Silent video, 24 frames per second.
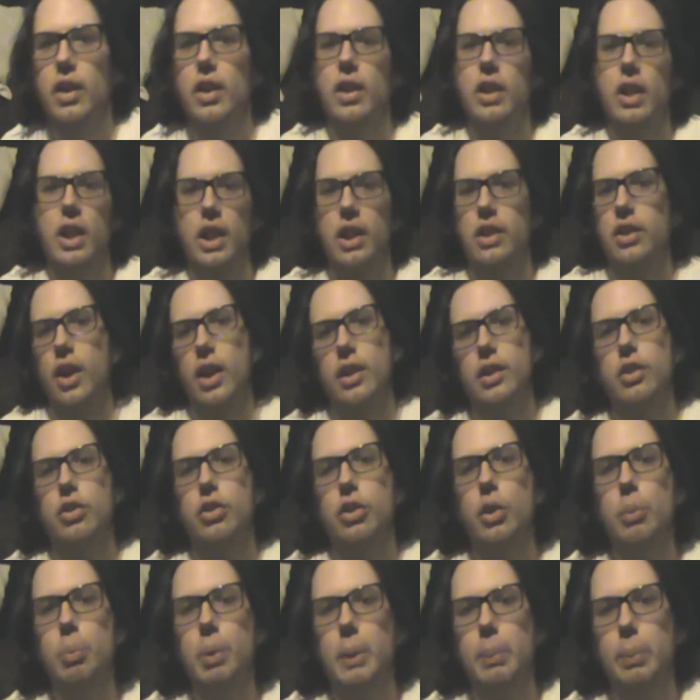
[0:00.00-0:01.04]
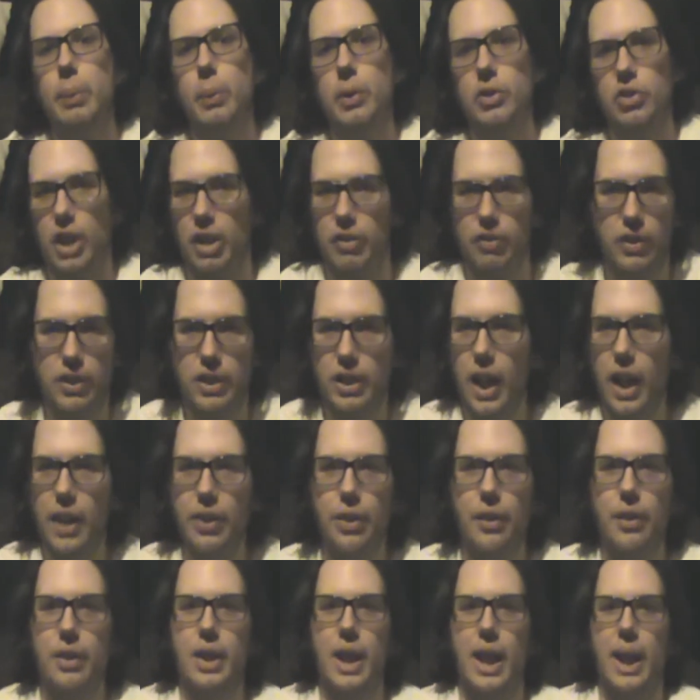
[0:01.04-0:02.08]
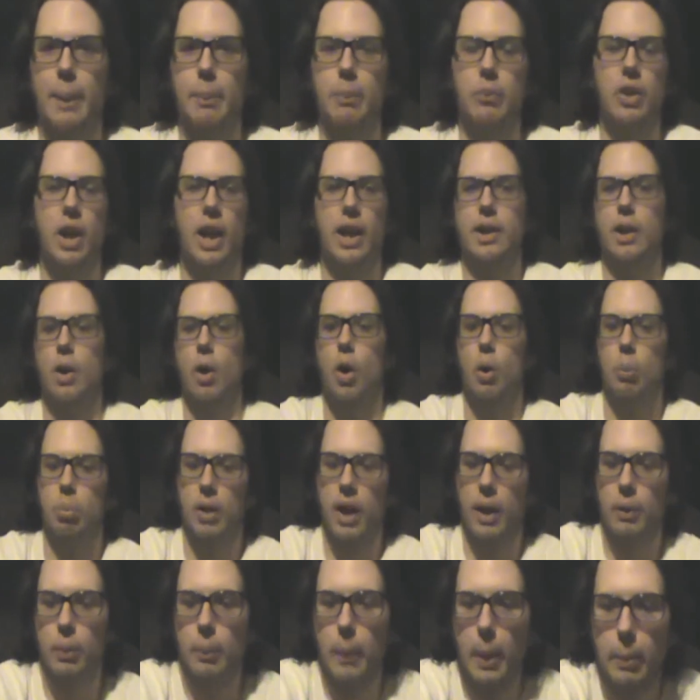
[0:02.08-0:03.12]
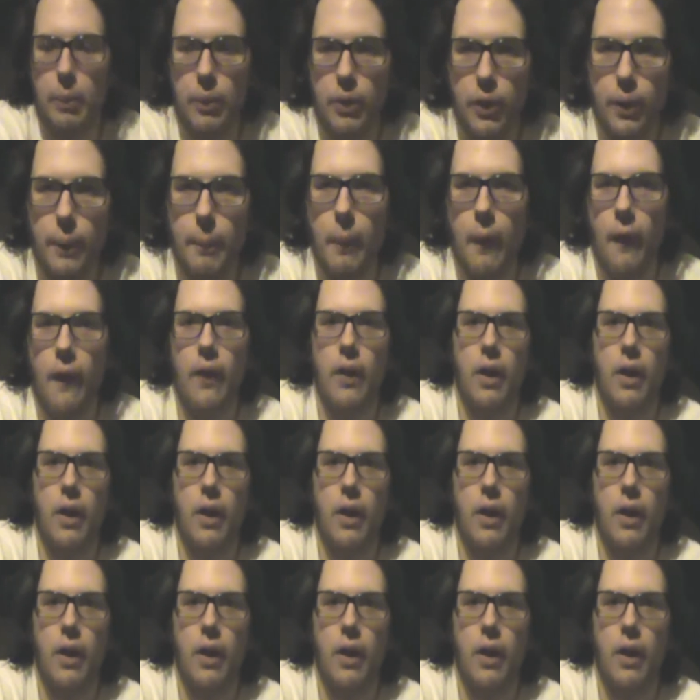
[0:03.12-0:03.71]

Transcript: And he taught these 2 people, which I forgot their names. I know I'll probably remember them.